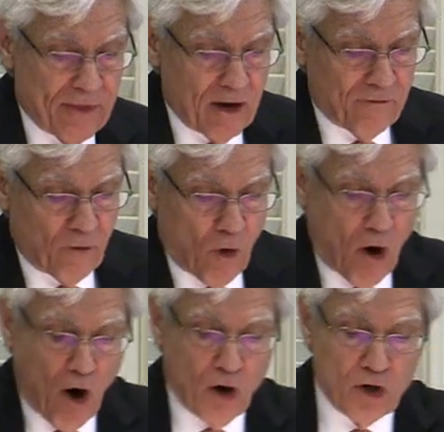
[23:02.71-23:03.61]
therefore
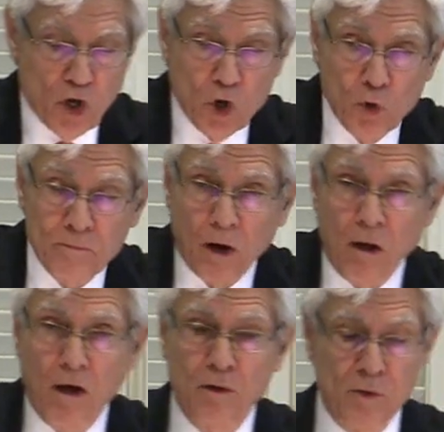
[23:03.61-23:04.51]
are doomed
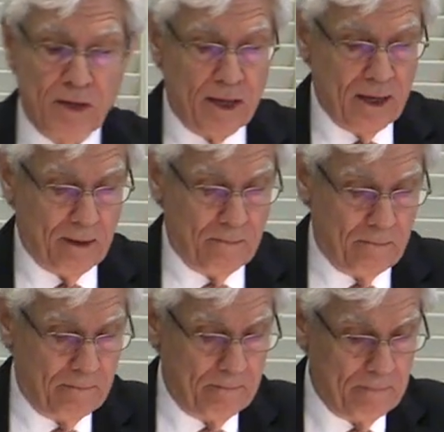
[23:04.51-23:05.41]
along with him.
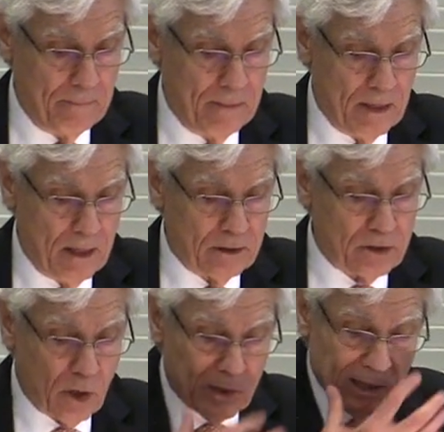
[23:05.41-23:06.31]

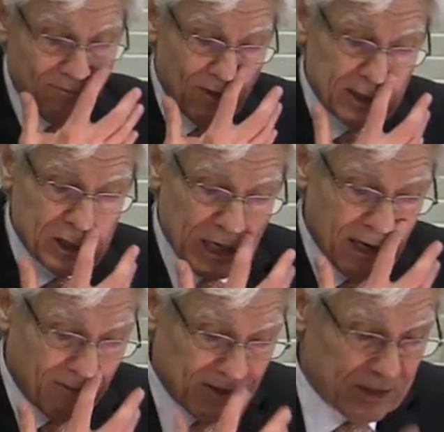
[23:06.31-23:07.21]
So, conviction
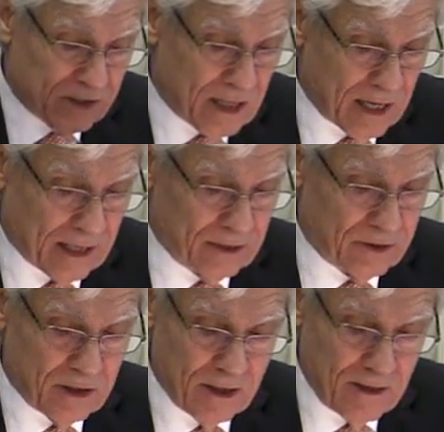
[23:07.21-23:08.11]
of these
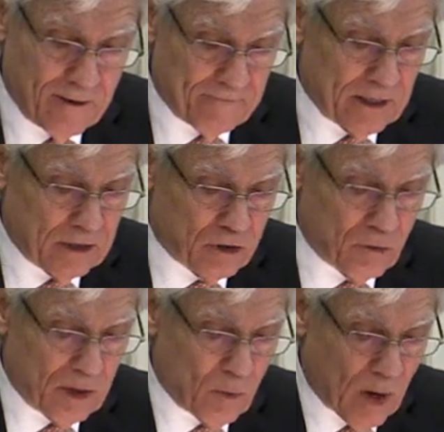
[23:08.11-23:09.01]
things, these
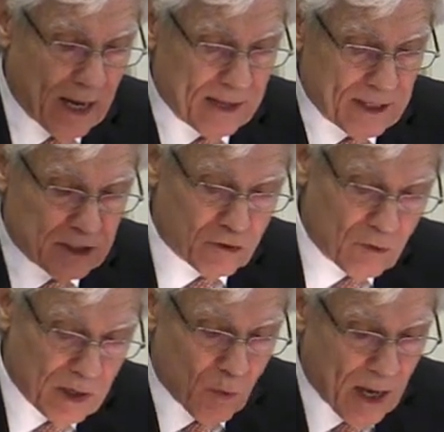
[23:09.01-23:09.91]
three way, in these
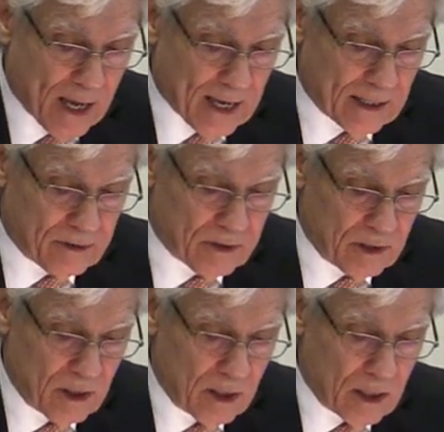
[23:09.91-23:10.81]
three ways,
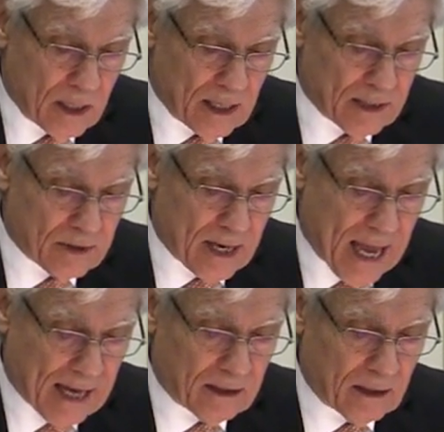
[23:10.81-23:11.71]
is an
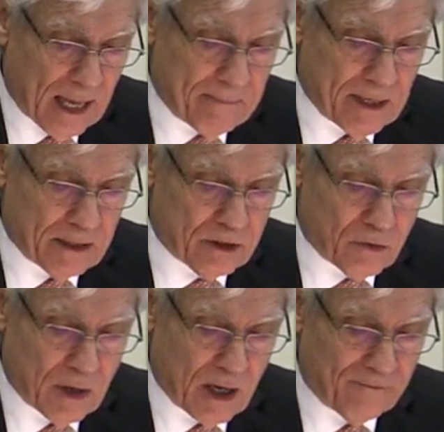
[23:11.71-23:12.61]
act and
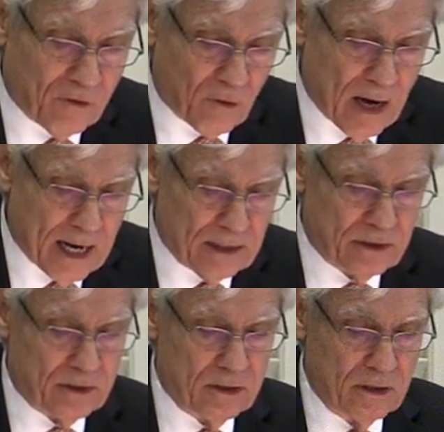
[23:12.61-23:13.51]
ministry of
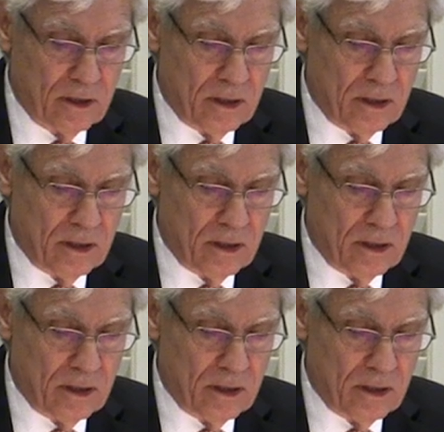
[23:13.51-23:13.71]
grace